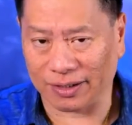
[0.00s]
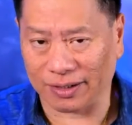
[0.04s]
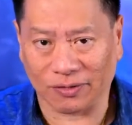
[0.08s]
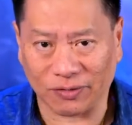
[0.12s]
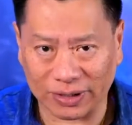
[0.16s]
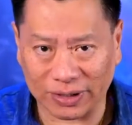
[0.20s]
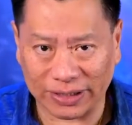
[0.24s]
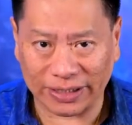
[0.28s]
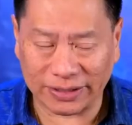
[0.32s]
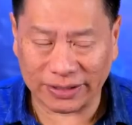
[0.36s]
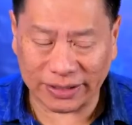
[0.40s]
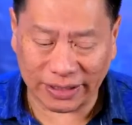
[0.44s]

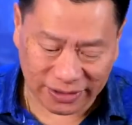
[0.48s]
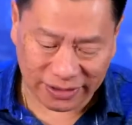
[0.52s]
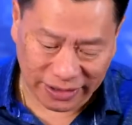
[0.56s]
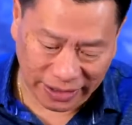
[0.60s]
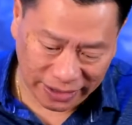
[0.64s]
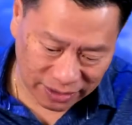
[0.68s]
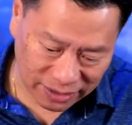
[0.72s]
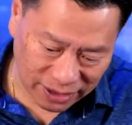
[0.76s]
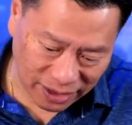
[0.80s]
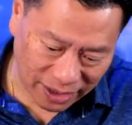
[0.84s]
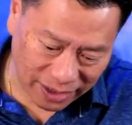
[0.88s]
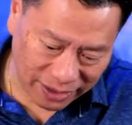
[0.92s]
You know what they say
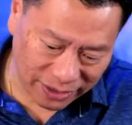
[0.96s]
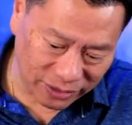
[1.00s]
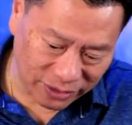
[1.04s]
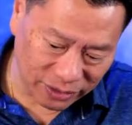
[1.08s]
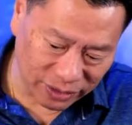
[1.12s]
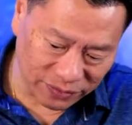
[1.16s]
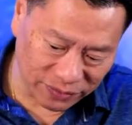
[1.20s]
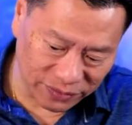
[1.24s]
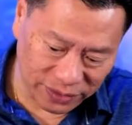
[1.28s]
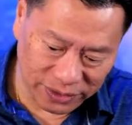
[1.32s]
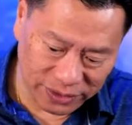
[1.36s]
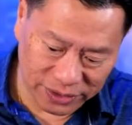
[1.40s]
is the entire
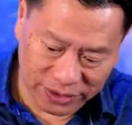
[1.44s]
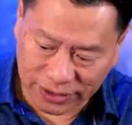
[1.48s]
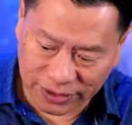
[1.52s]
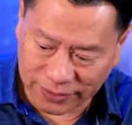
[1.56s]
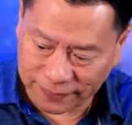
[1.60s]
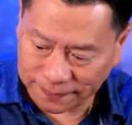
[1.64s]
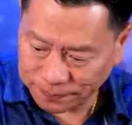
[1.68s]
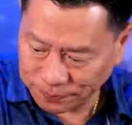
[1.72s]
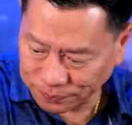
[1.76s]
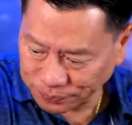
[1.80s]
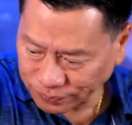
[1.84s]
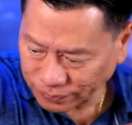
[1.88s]

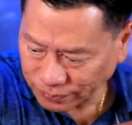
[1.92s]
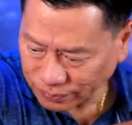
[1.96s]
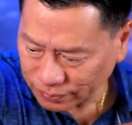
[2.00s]
universe